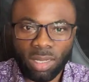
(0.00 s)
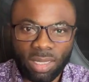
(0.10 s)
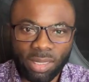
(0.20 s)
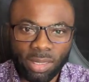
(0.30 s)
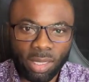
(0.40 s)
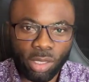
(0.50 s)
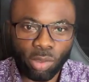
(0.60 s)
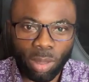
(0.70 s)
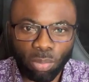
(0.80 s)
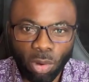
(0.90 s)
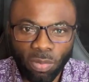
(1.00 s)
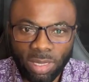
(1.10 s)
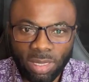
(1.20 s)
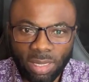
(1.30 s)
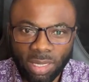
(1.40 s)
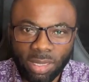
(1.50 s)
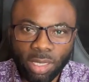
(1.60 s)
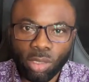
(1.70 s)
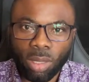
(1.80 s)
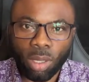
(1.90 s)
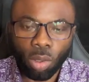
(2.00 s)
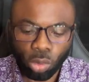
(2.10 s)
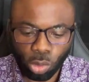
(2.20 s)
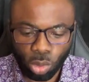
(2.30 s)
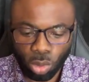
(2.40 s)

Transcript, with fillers: This is your prophet, this is your host